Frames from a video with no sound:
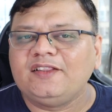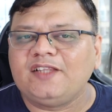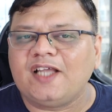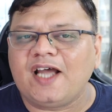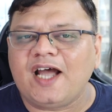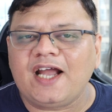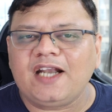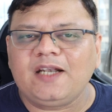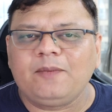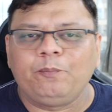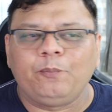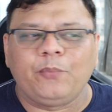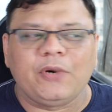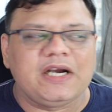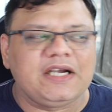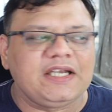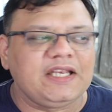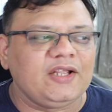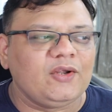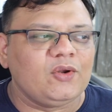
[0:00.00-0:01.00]
that
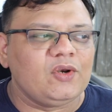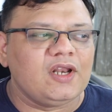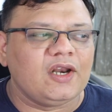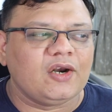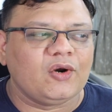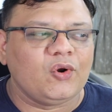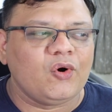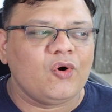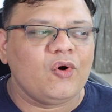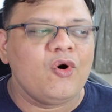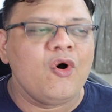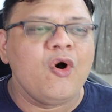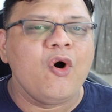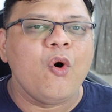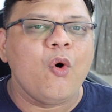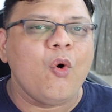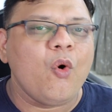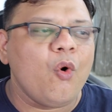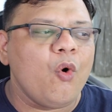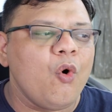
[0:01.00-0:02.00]
particular row
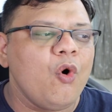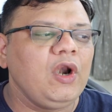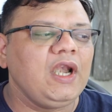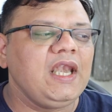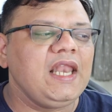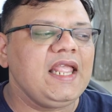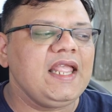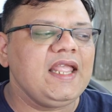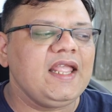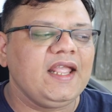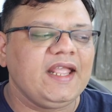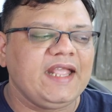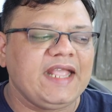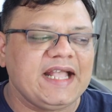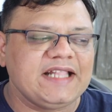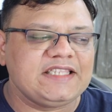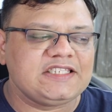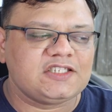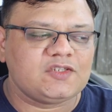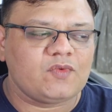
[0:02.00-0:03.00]
only
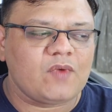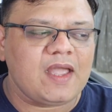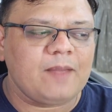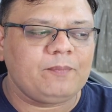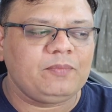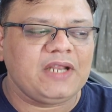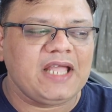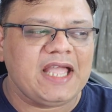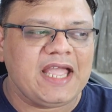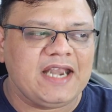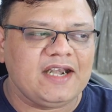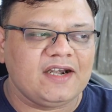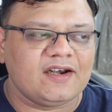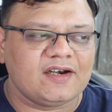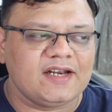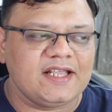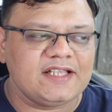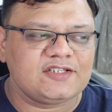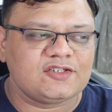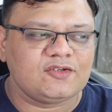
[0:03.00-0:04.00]
gets swapped
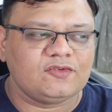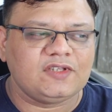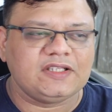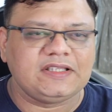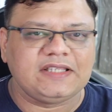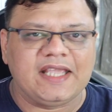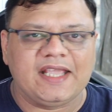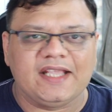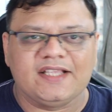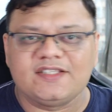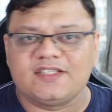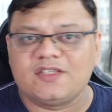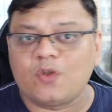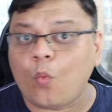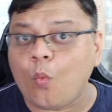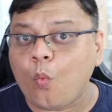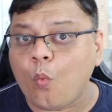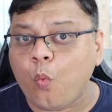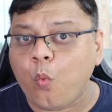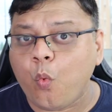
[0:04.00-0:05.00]
and rest of the things
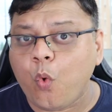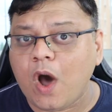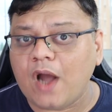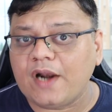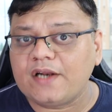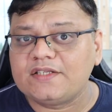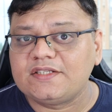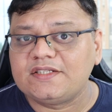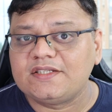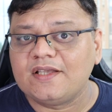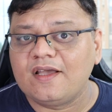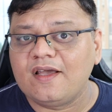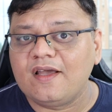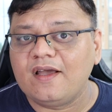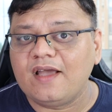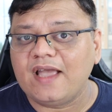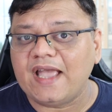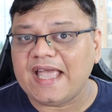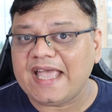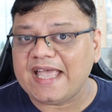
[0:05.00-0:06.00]
works
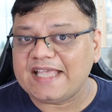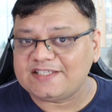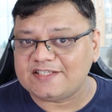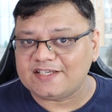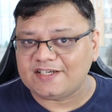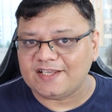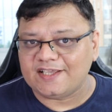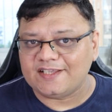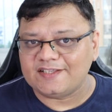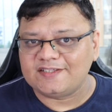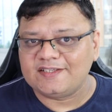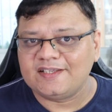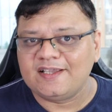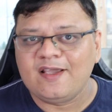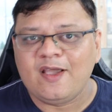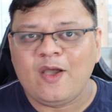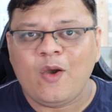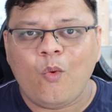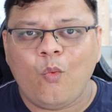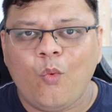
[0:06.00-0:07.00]
as it is.
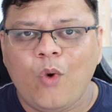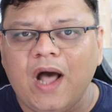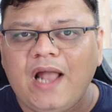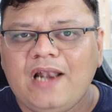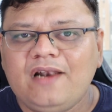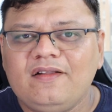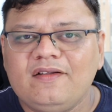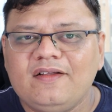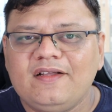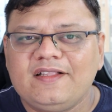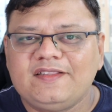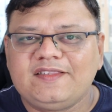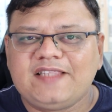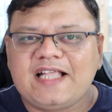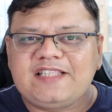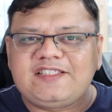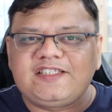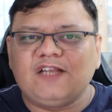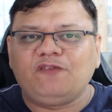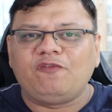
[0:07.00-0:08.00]
Well,
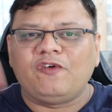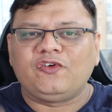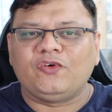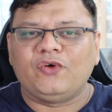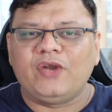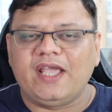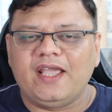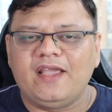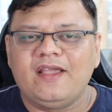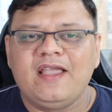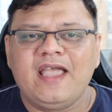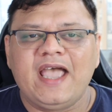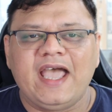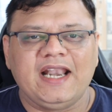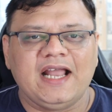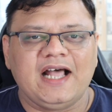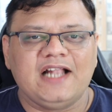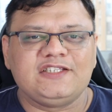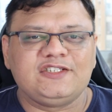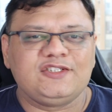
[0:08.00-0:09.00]
that's it for today.
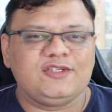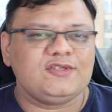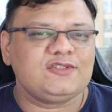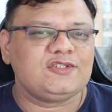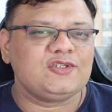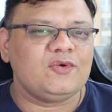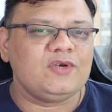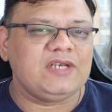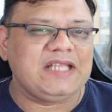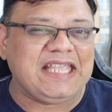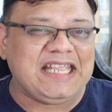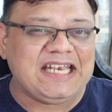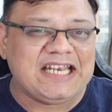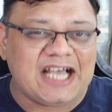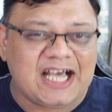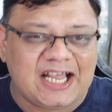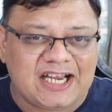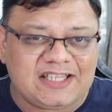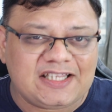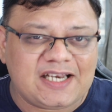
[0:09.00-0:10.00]
And I'll see you soon in
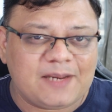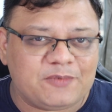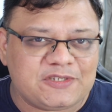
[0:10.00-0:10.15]
another